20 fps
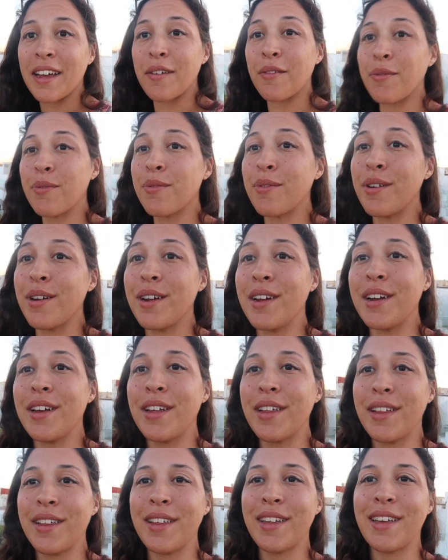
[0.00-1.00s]

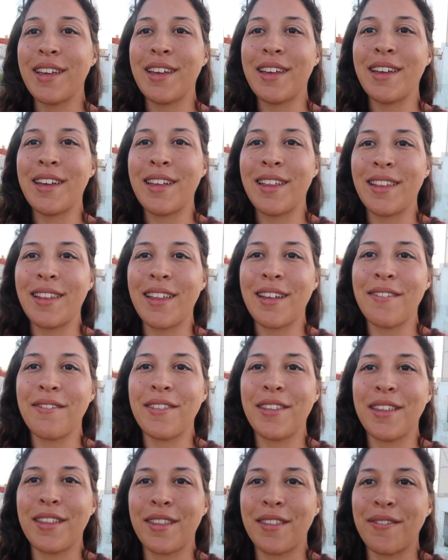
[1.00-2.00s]
really love
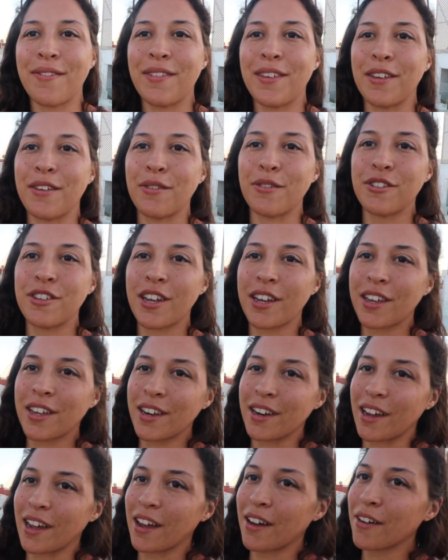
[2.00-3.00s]
this view. Check
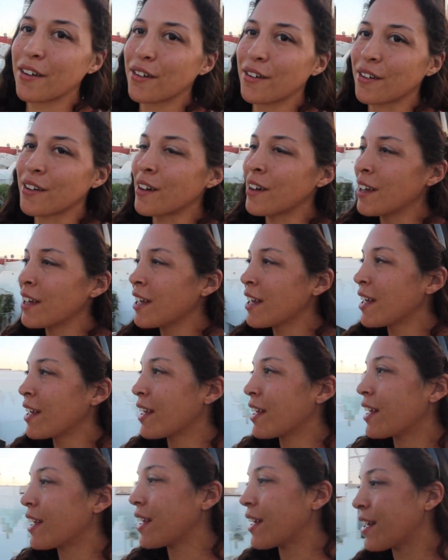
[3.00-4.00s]
it out.
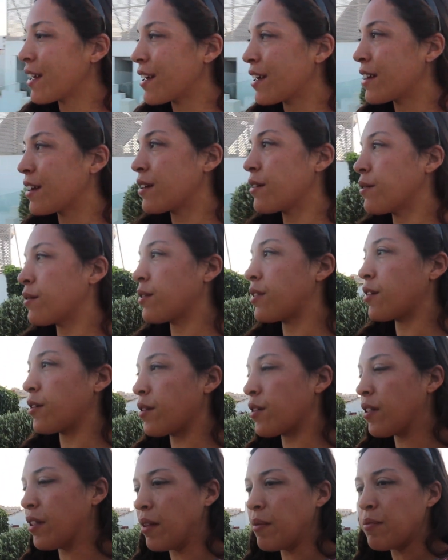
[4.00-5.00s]
And
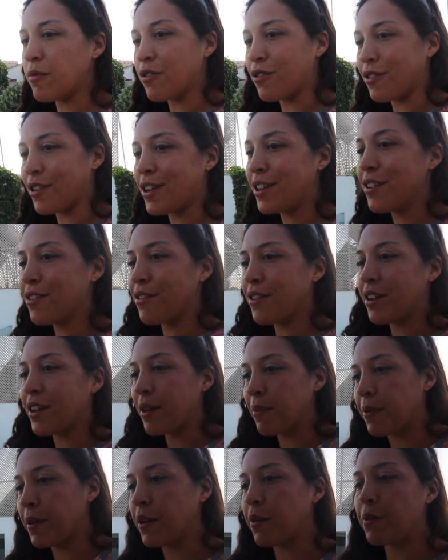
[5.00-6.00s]
there's some greenery
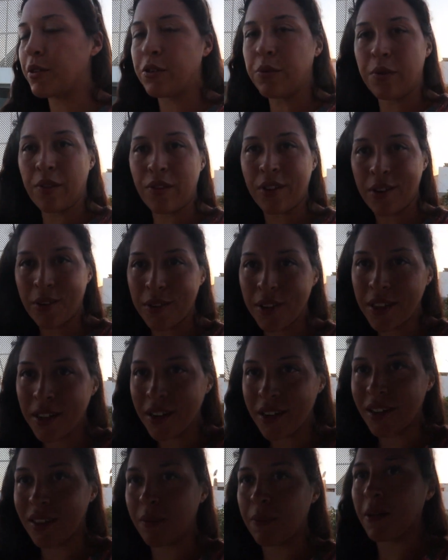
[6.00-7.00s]
up here, which was totally
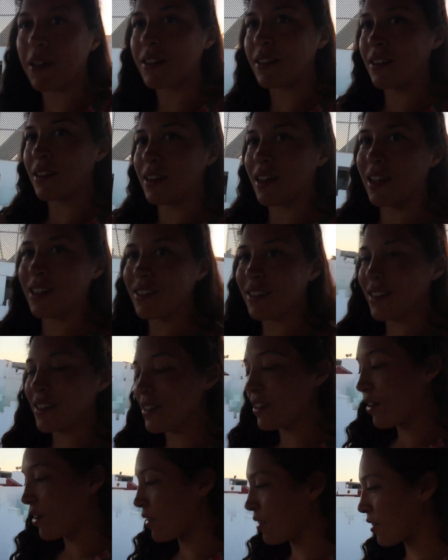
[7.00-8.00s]
unexpected. I did
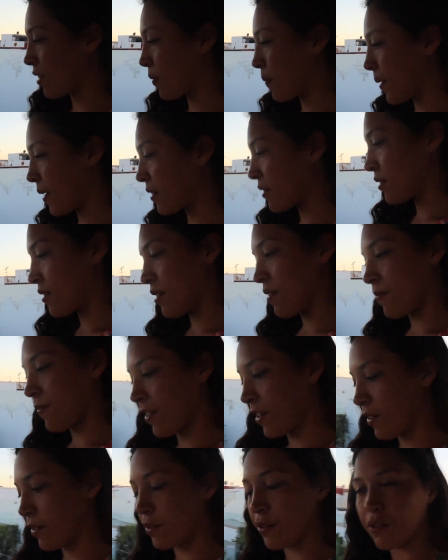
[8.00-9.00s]
not expect to
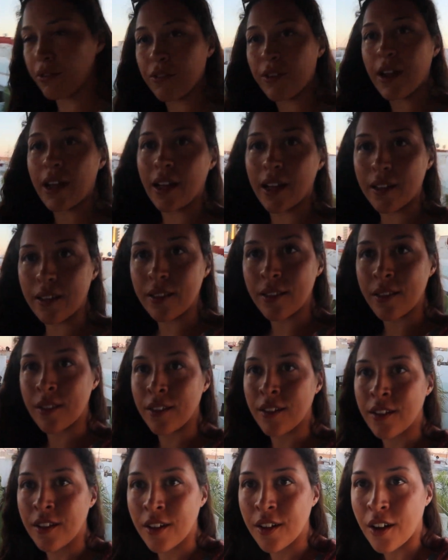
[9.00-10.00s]
feel grass
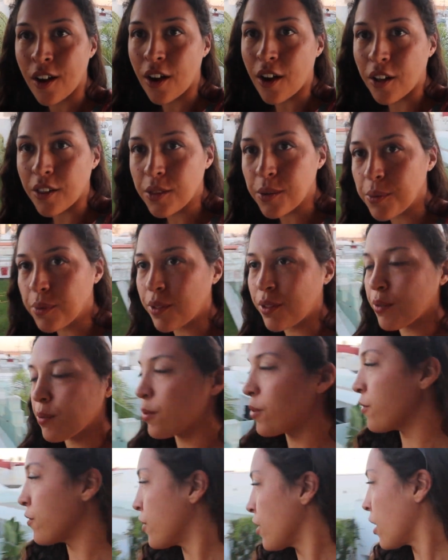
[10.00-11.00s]
on the
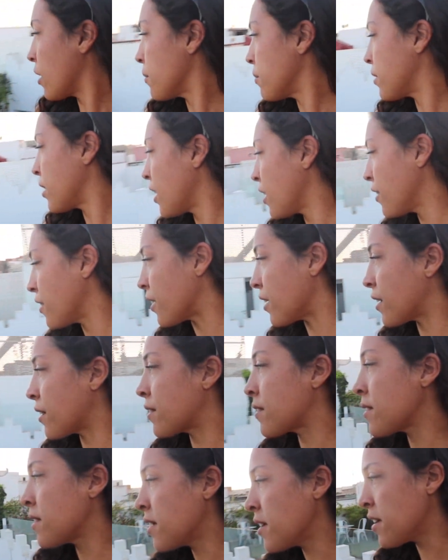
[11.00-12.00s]
rooftop
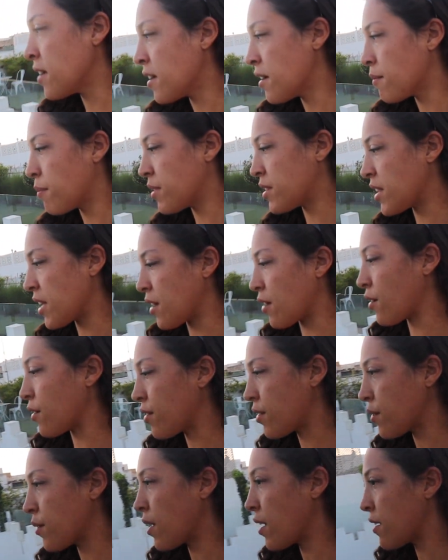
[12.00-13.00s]
terrace, but they
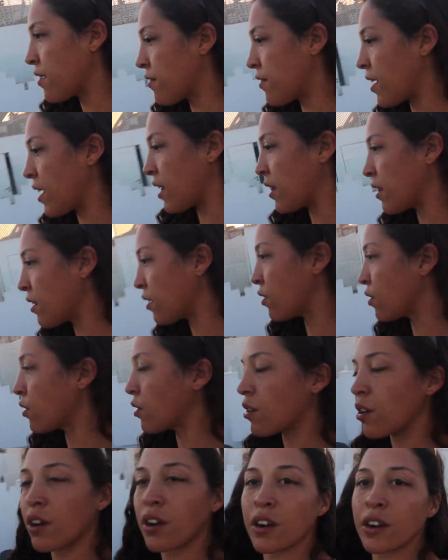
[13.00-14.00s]
also have a little
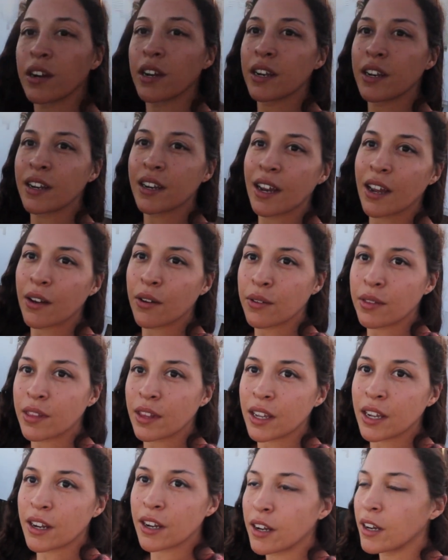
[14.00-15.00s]
garden down
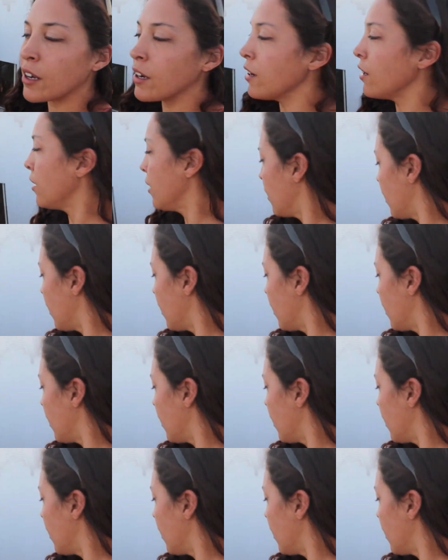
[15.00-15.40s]
there